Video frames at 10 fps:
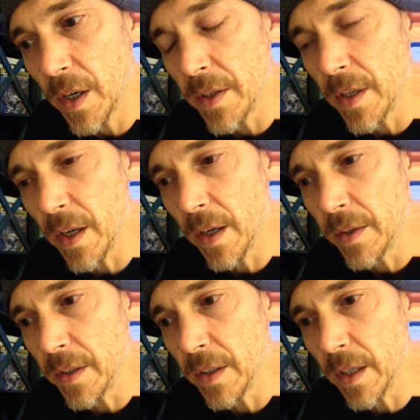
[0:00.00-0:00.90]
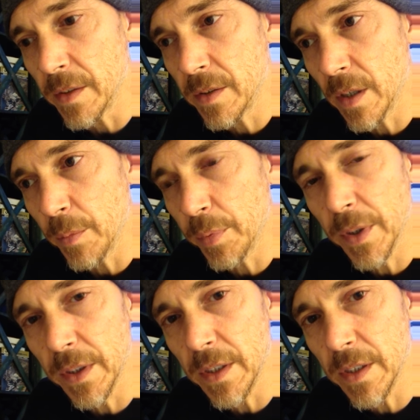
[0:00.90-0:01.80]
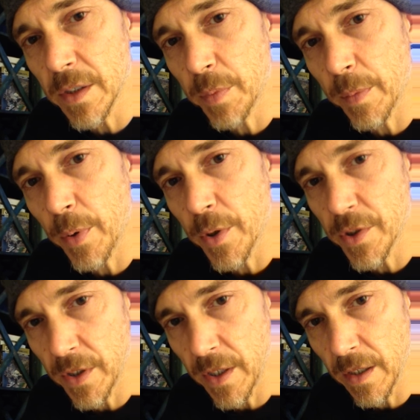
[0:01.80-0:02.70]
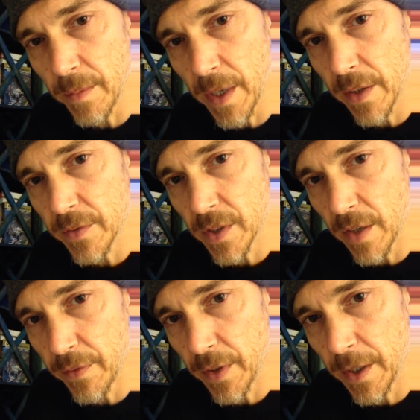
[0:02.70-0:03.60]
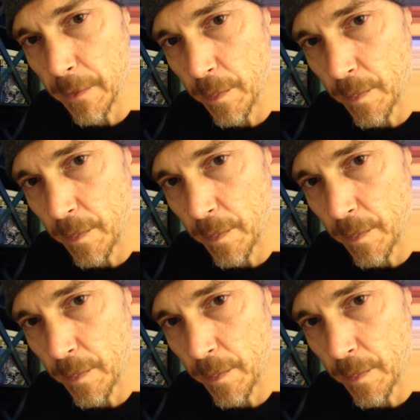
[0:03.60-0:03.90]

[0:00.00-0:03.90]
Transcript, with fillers: an, an, a completely disproportionate amount of suffering.